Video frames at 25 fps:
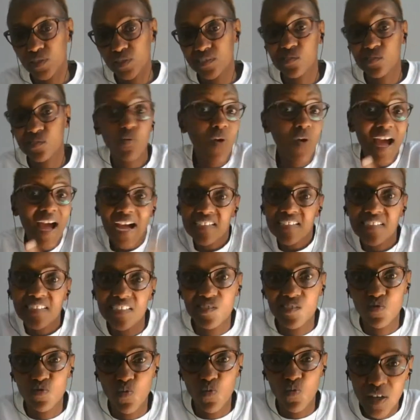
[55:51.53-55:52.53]
So access
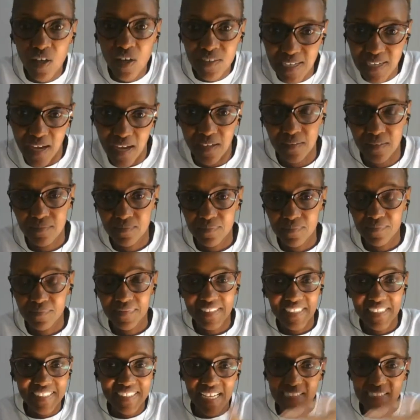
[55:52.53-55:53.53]
to water,
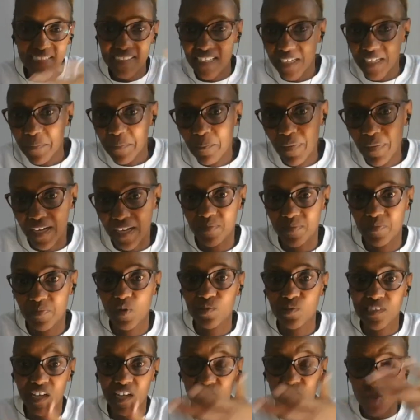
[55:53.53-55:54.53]
it has an impact
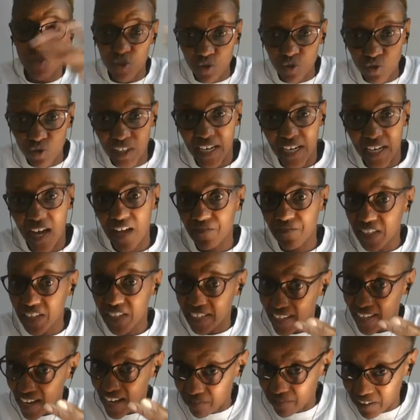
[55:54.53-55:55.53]
because our children are having
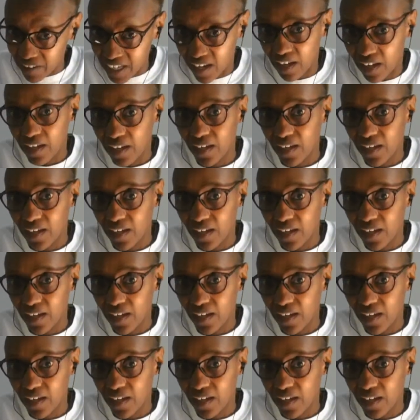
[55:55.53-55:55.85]
diarrhea.